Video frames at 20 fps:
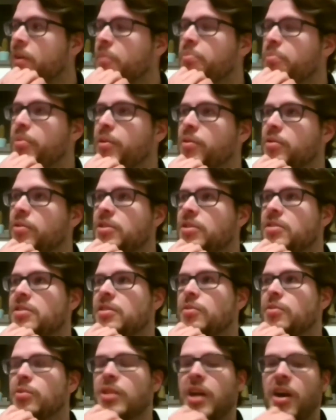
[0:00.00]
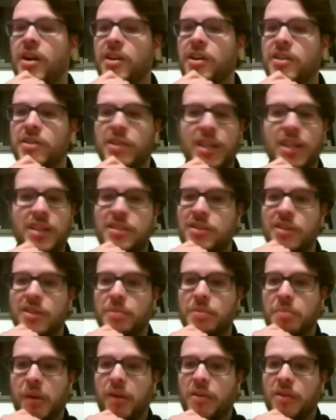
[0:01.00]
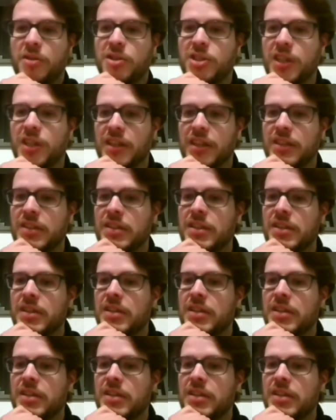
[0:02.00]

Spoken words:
purist, you would argue that's not blockchain.